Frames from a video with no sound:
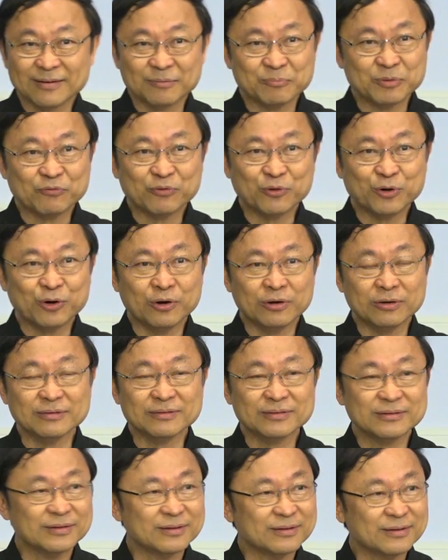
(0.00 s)
Before,
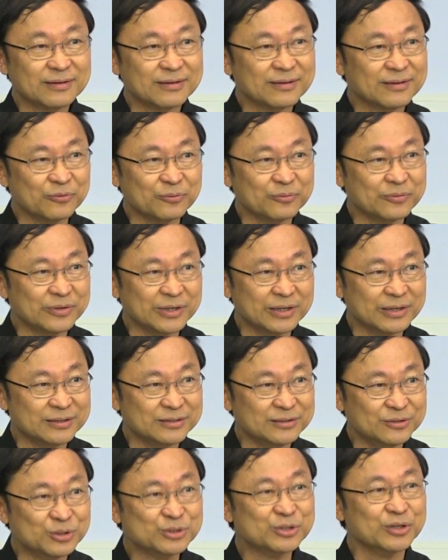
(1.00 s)
we
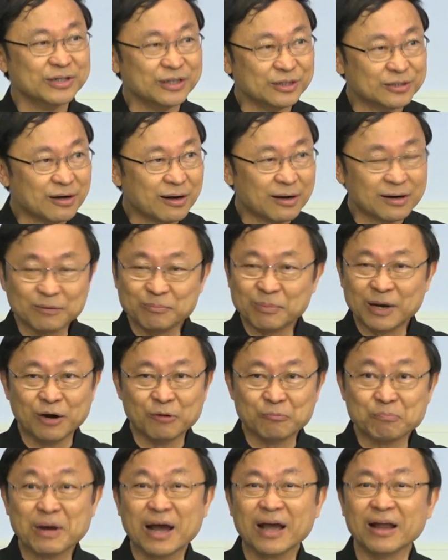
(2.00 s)
usually talk
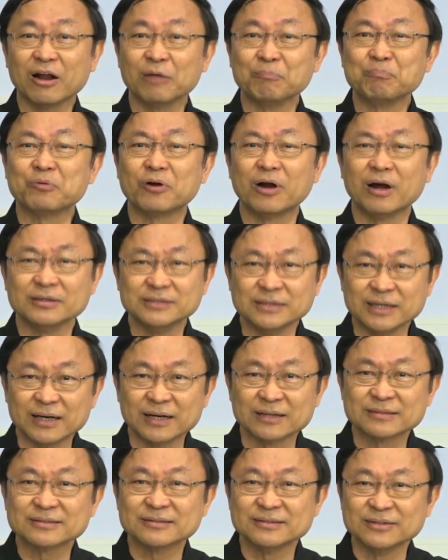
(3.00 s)
about pilot
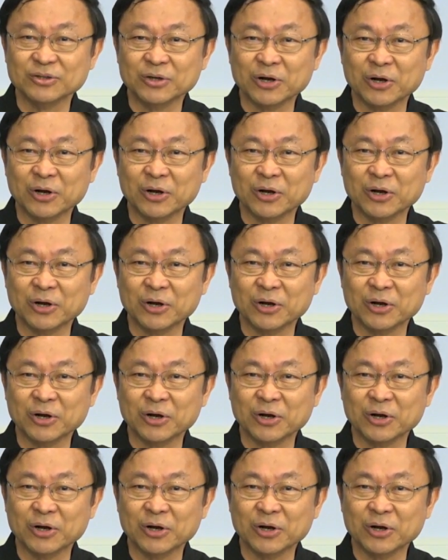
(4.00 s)
projects,